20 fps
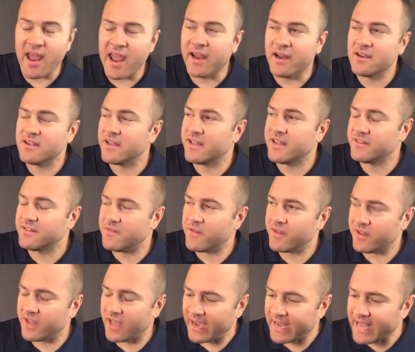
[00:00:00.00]
and
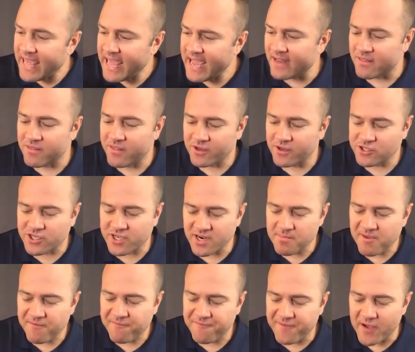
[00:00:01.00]
again, there's going to
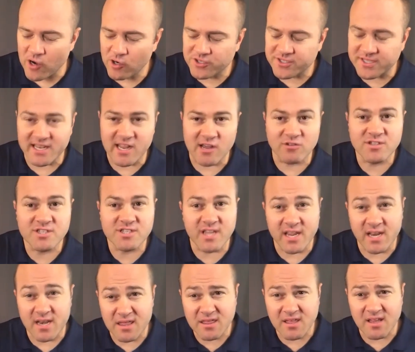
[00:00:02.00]
be folks that don't see
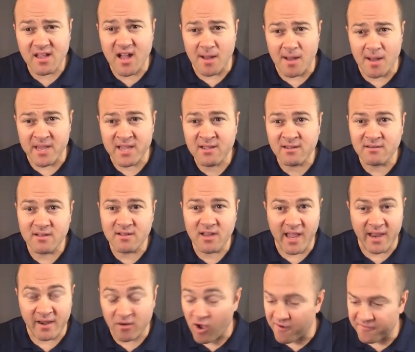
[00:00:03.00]
anything coming,
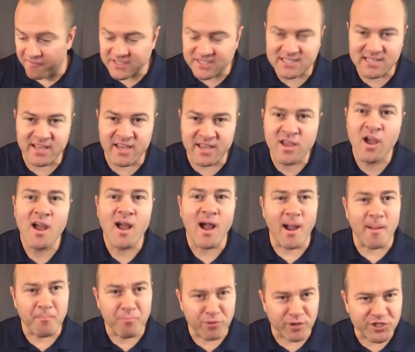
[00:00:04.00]
and obviously,
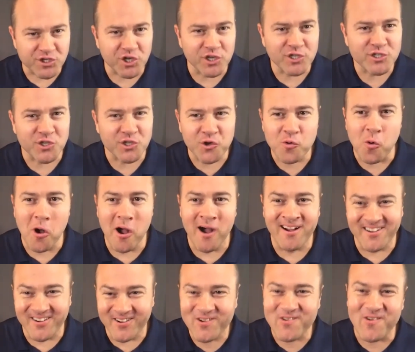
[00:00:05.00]
I'm preaching to the
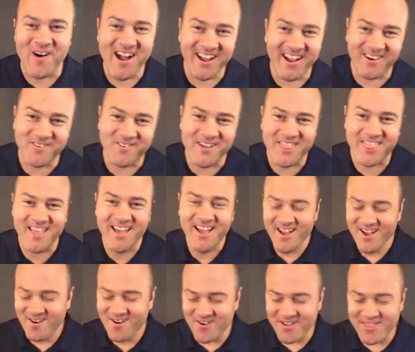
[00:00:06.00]
choir with
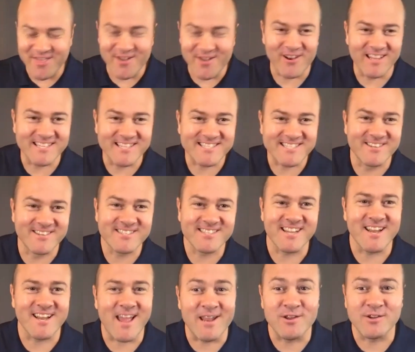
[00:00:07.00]
with your listeners
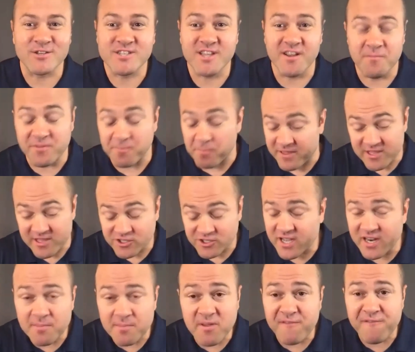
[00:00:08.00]
and yourself. But there's
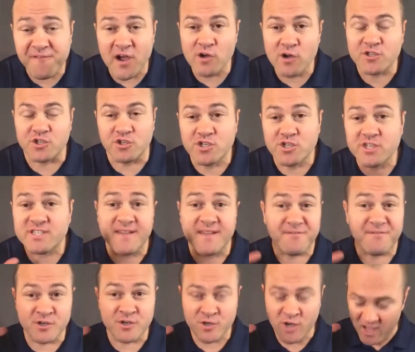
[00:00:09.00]
going to be folks you just have
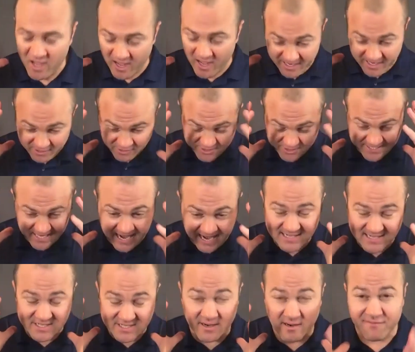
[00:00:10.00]
to understand
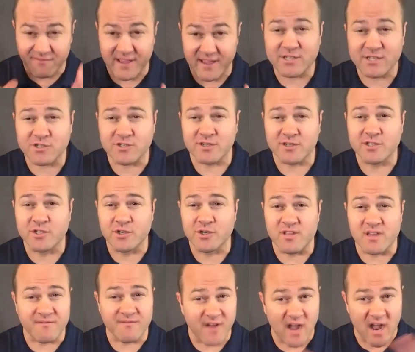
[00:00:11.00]
as an investor to
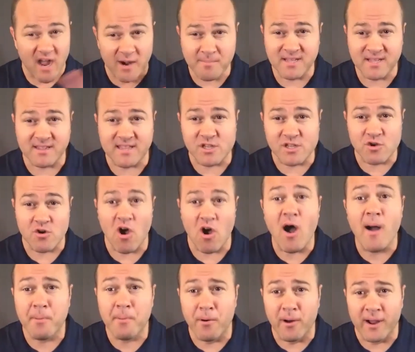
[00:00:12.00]
the environment that you're
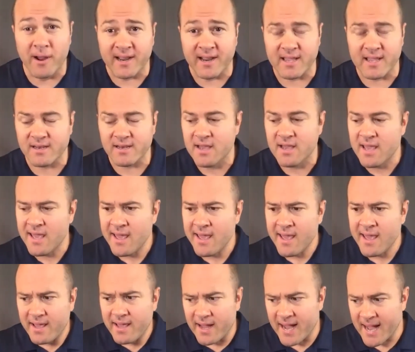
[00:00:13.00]
operating
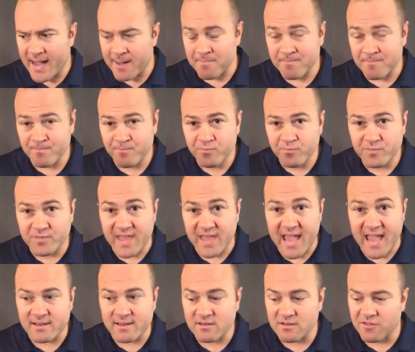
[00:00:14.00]
in. Um,
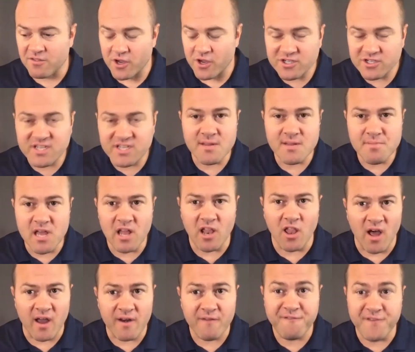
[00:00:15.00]
that there's going to be a
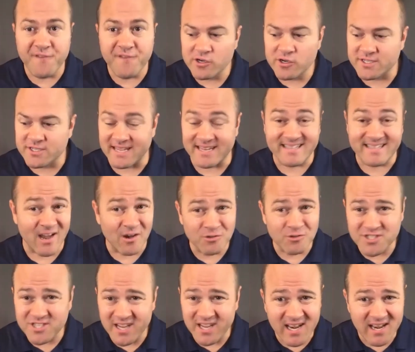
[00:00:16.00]
lot of folks that don't
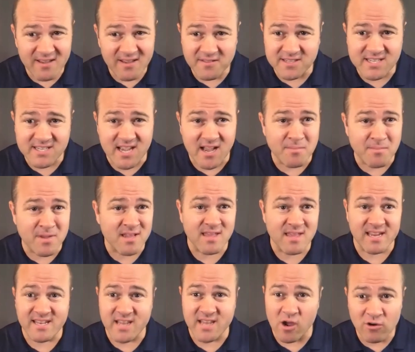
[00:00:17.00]
see any of this coming. They
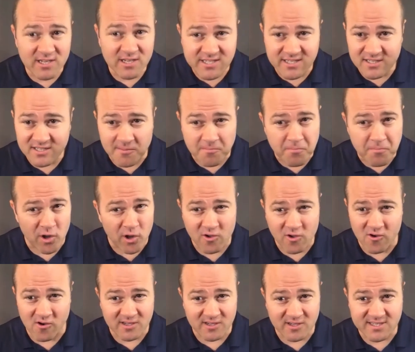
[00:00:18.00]
don't listen to
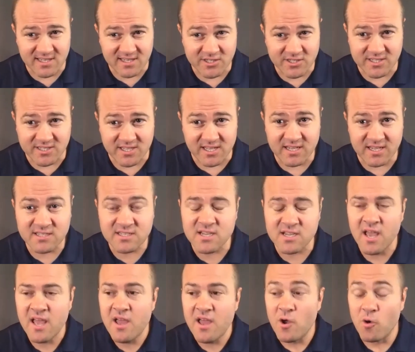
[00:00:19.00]
podcasts such as these,
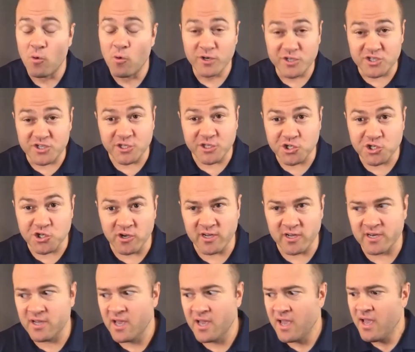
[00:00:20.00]
which they
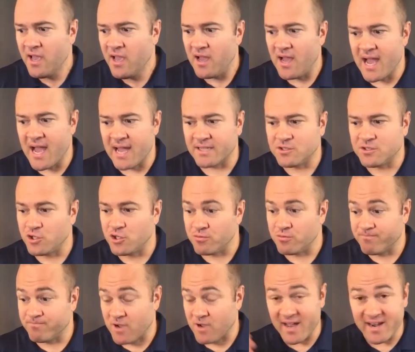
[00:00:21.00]
should, uh,
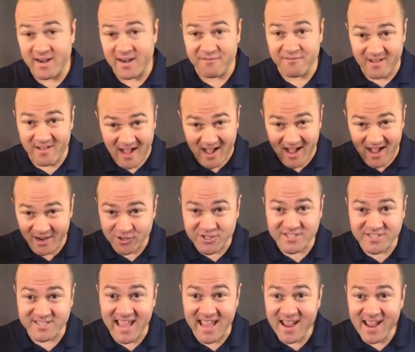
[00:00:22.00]
to kind of
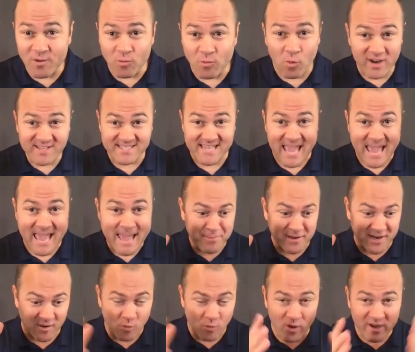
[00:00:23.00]
understand what is
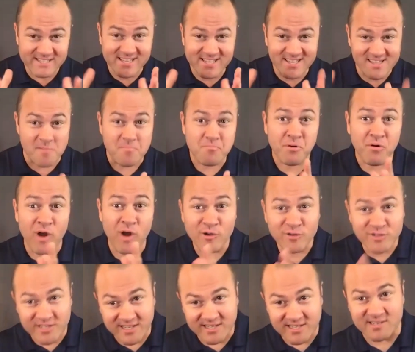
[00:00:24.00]
happening, what is in the
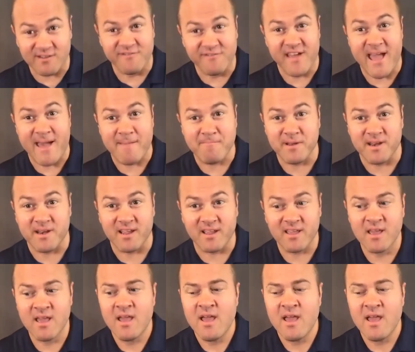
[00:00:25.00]
process of happening.